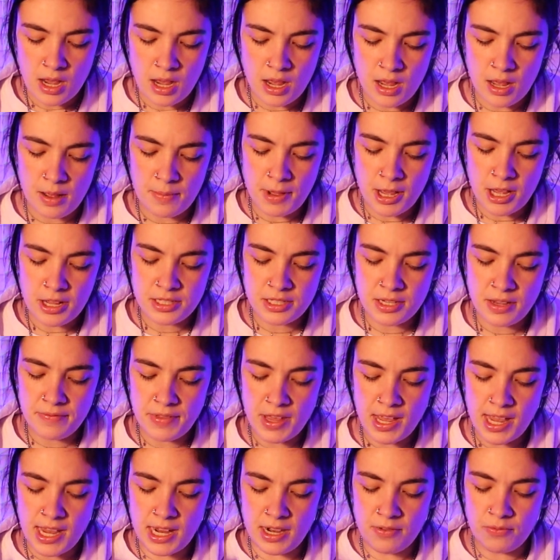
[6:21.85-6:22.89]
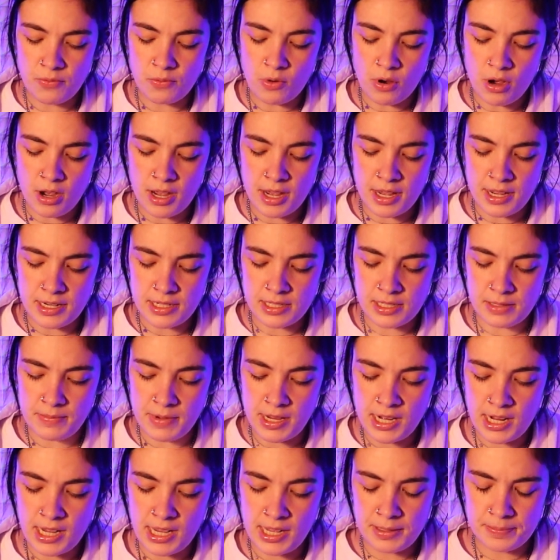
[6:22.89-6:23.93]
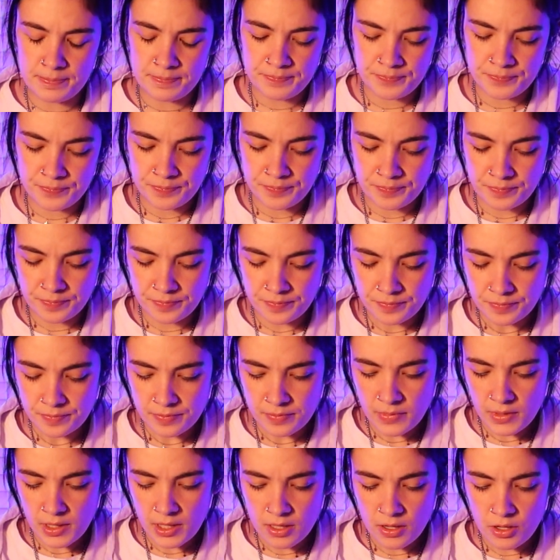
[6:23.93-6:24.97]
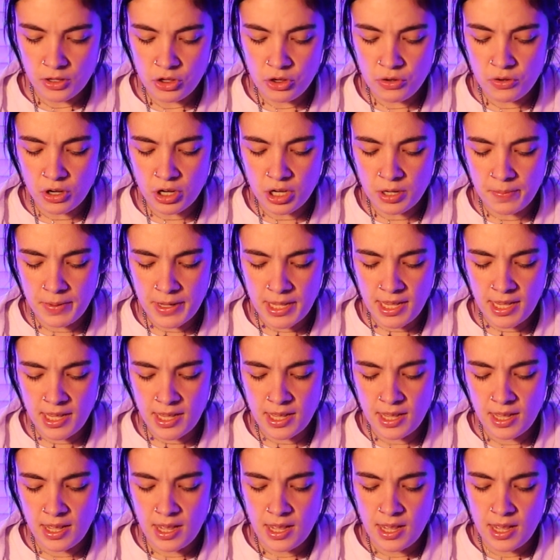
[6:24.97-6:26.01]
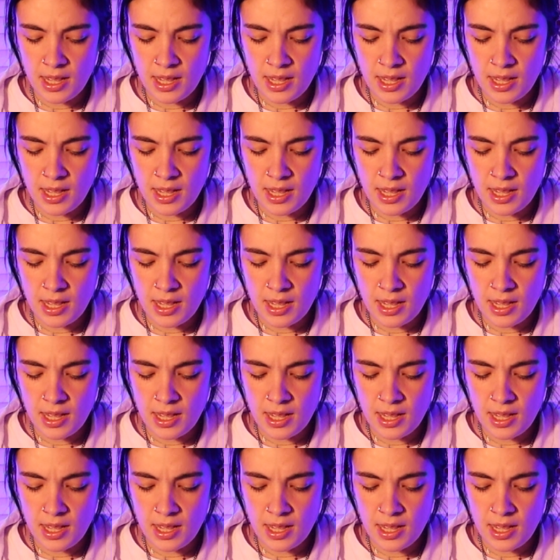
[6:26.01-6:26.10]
I also have the 8 of Wands, meaning things